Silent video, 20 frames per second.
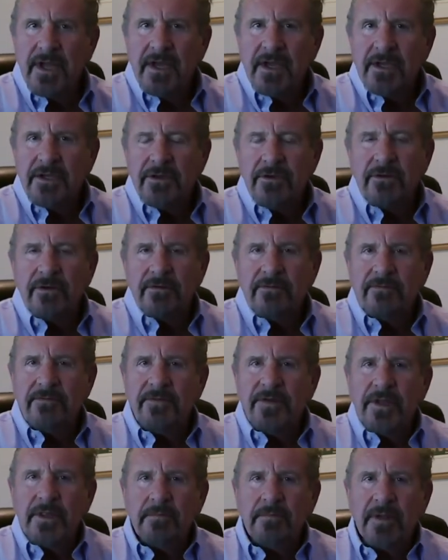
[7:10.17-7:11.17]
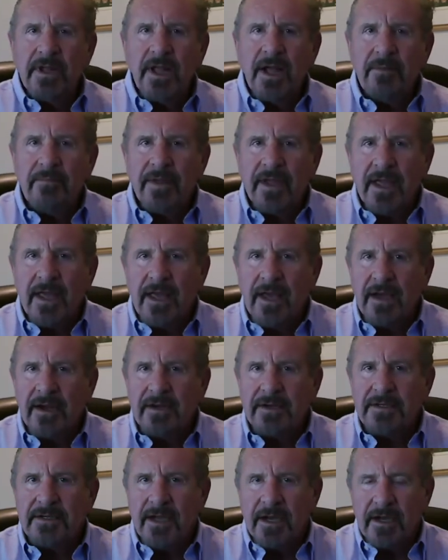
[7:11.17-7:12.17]
You could feel them coming ahead of
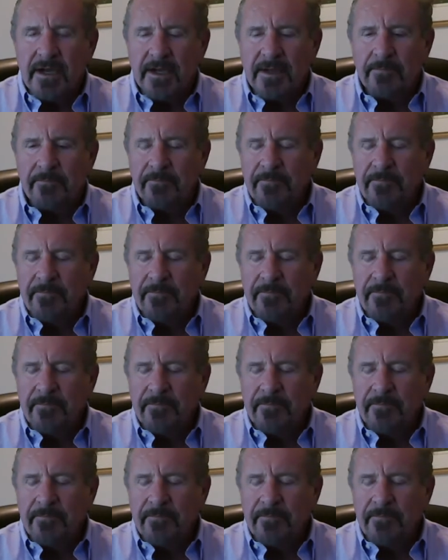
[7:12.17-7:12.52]
time.